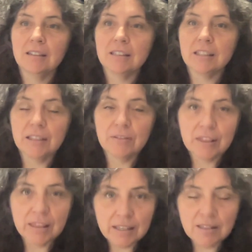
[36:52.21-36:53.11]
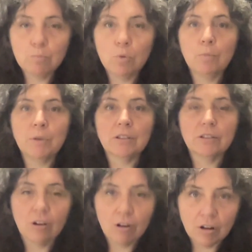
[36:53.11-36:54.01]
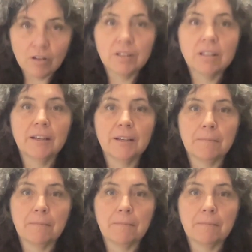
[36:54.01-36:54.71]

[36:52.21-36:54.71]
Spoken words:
to live in this moment all the time.